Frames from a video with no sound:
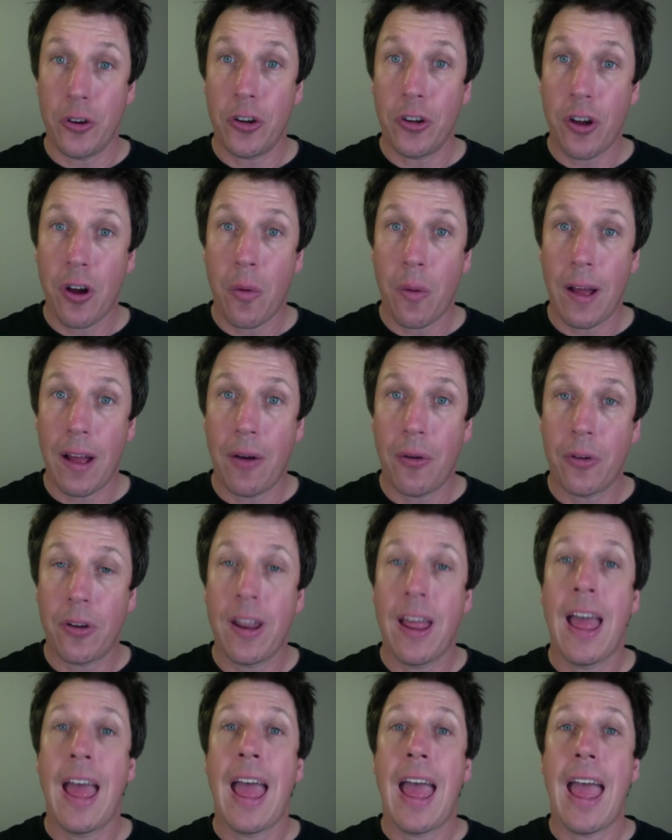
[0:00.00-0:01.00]
go out
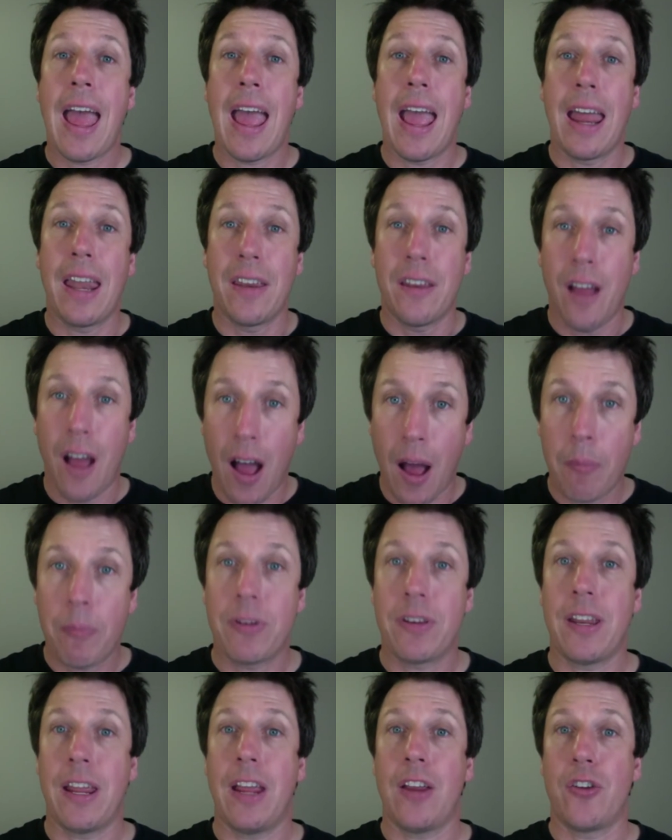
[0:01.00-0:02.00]
and
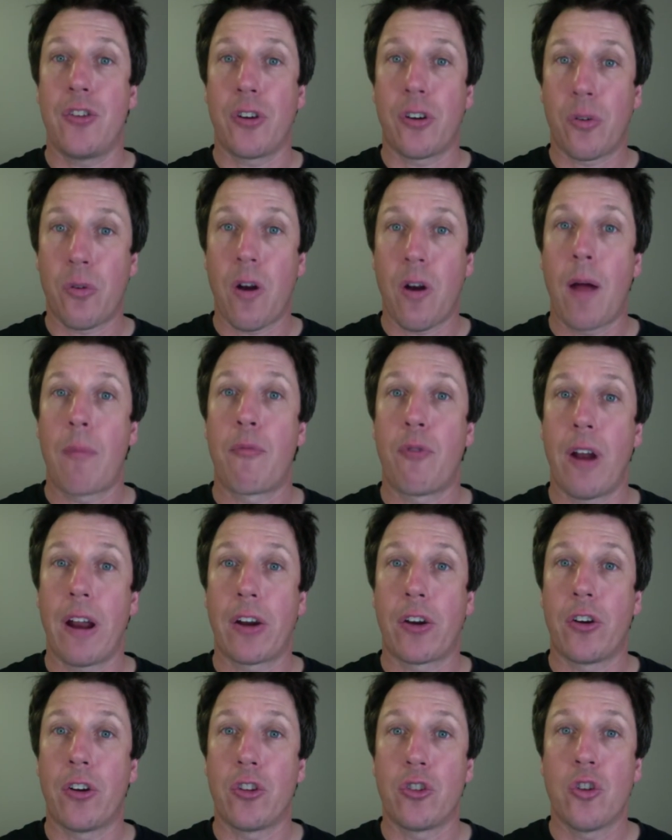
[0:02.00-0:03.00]
update your crop
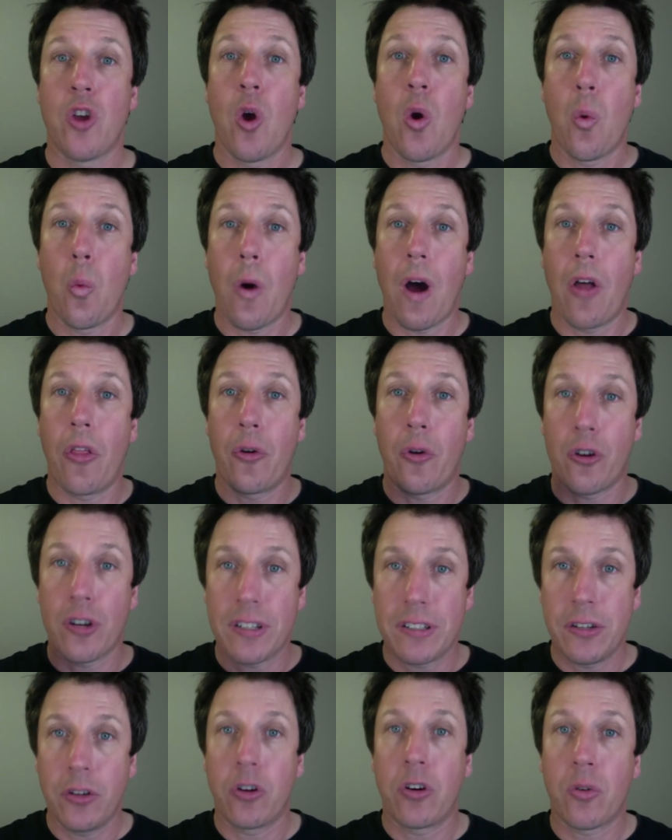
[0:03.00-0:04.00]
records while there are
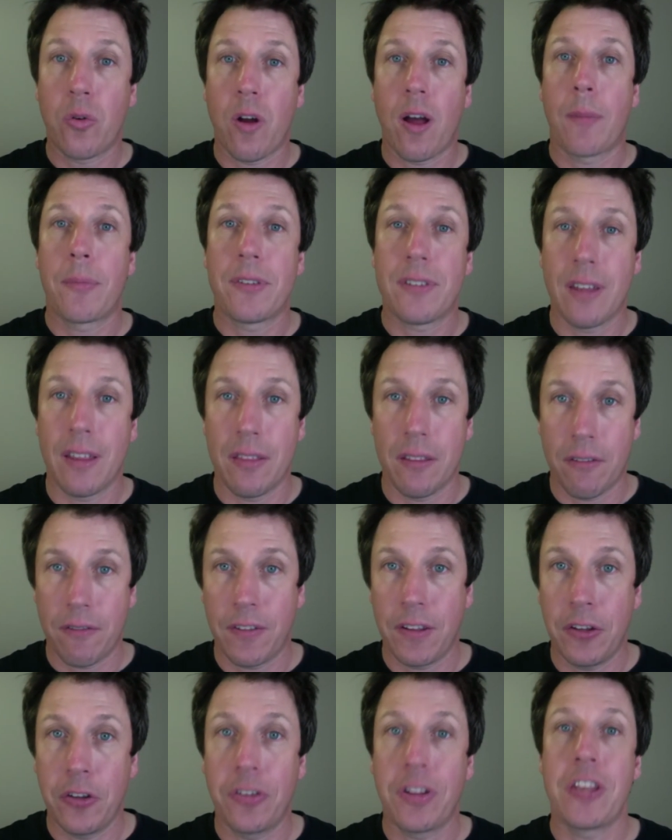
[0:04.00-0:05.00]
still crops in the
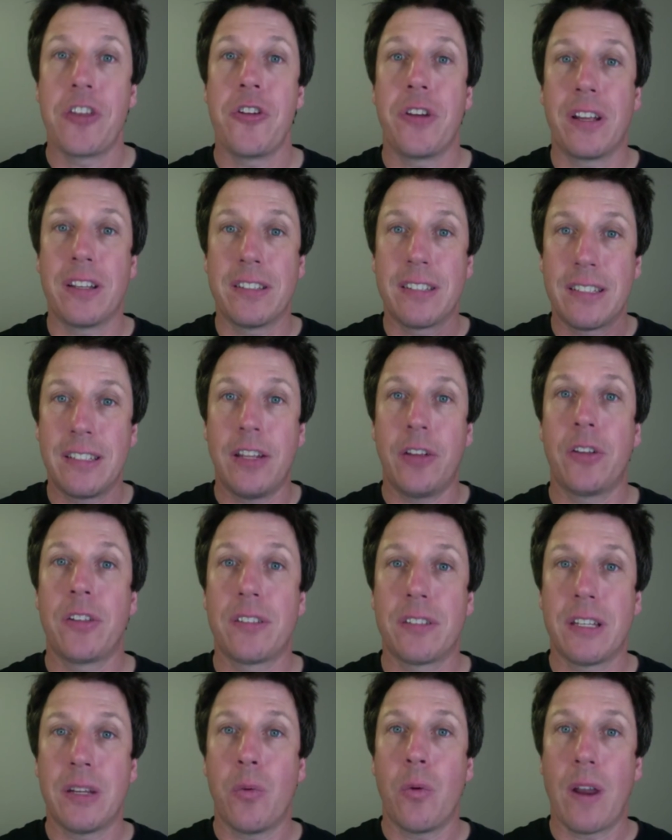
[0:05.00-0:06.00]
field and you can still
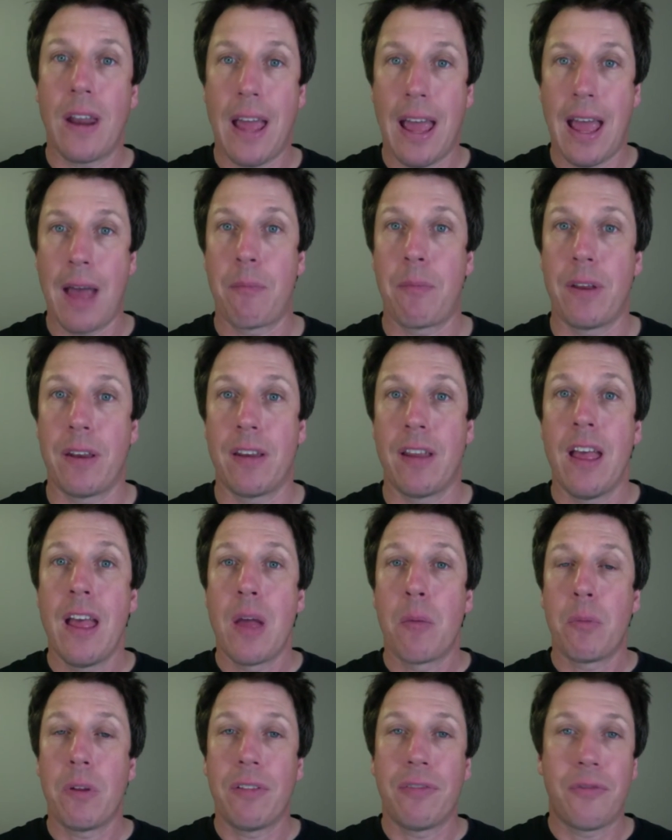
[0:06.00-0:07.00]
see what happened
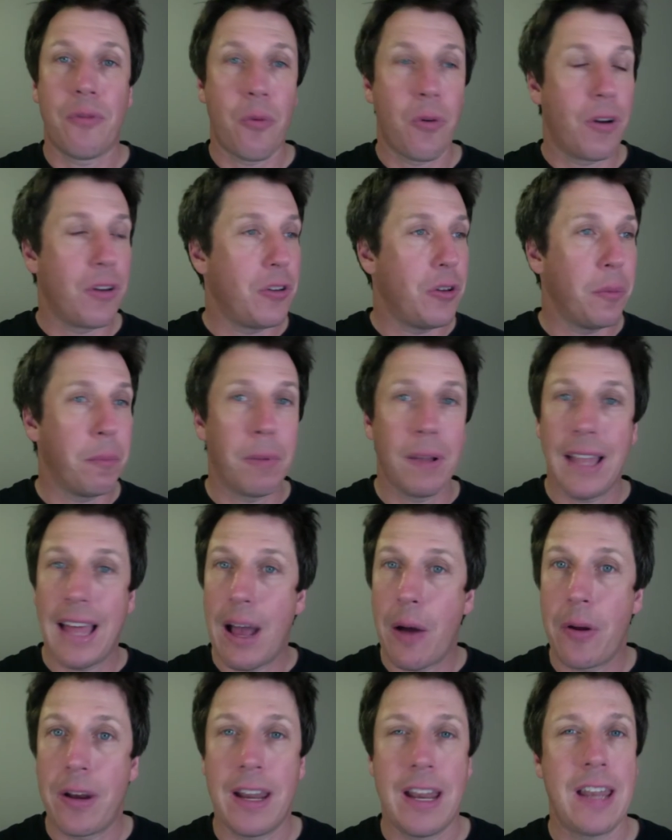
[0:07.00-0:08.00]
before you
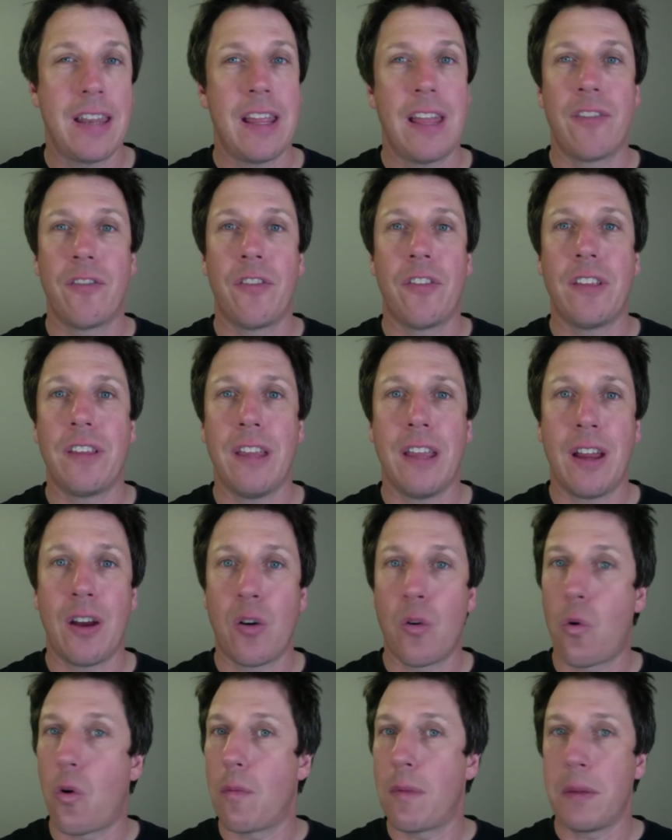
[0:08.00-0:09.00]
plowed it at the end of the
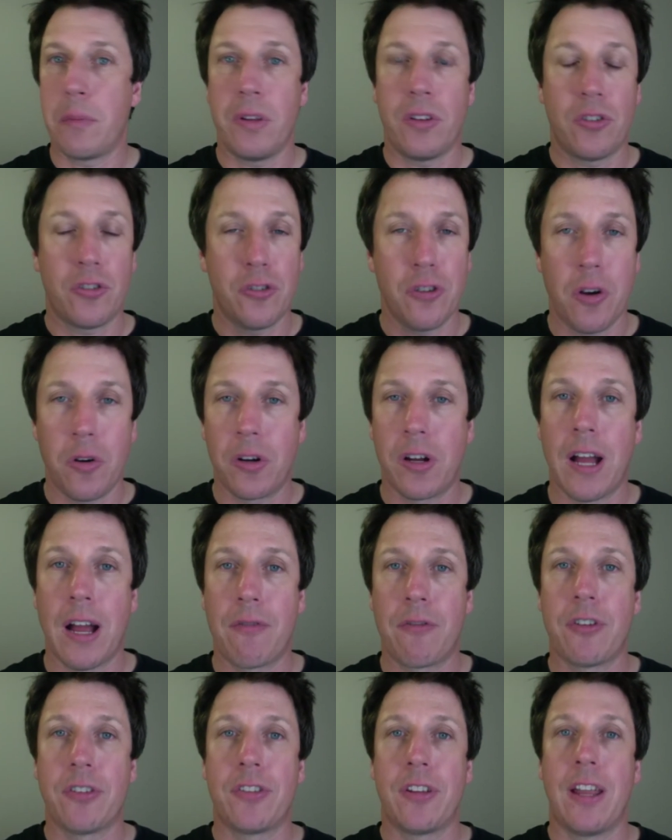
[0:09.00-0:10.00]
year or maybe snow
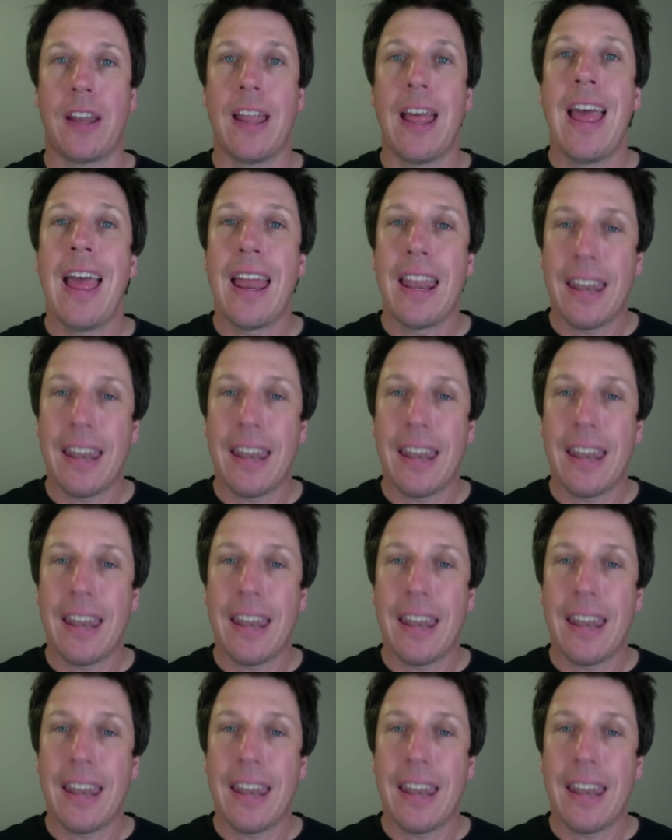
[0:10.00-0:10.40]
covers it.